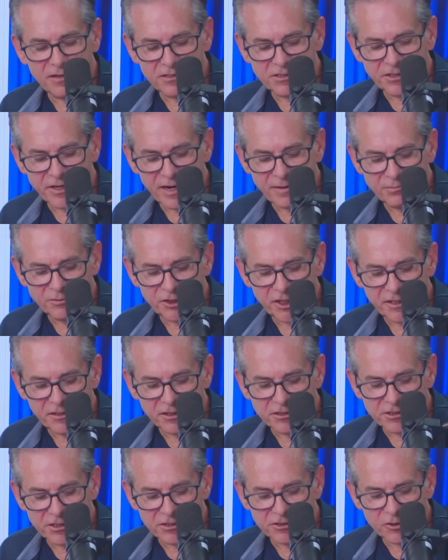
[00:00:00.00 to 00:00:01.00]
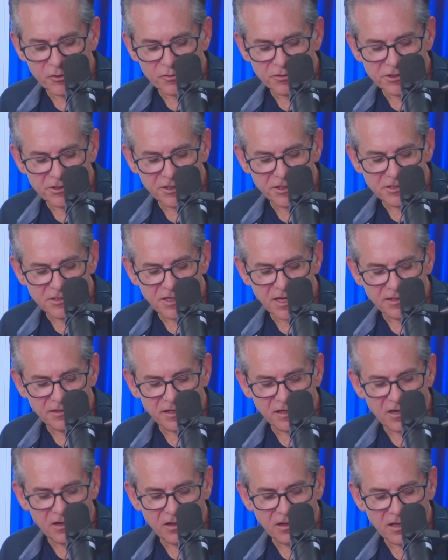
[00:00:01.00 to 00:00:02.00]
the same geniuses who insist that
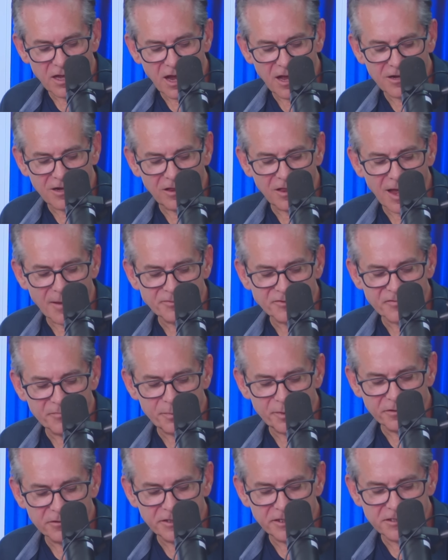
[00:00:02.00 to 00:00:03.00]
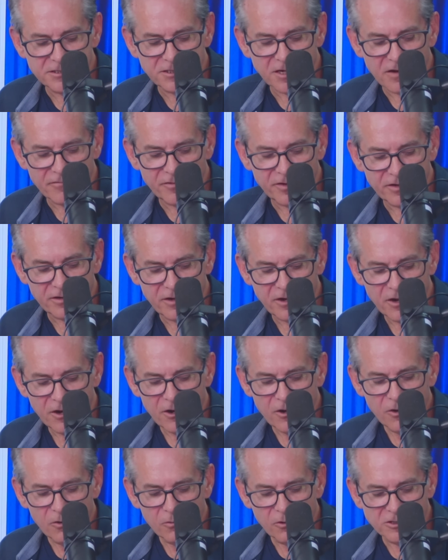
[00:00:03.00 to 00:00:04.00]
the collapse of Building 7
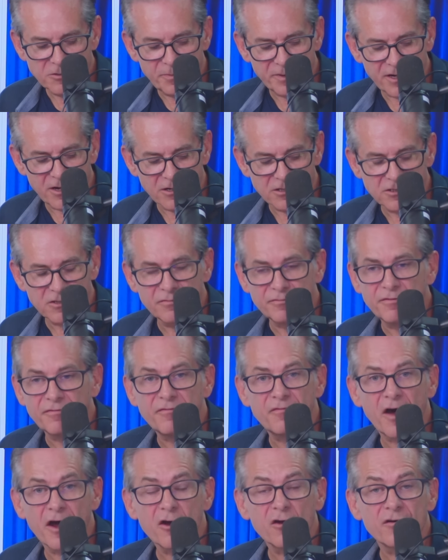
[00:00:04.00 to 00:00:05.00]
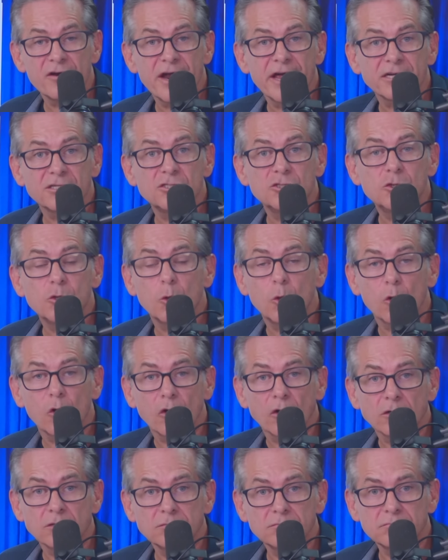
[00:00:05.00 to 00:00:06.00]
was because of the fire next
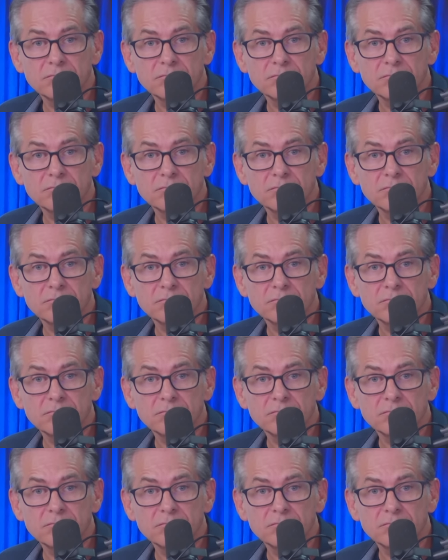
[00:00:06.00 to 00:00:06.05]
door.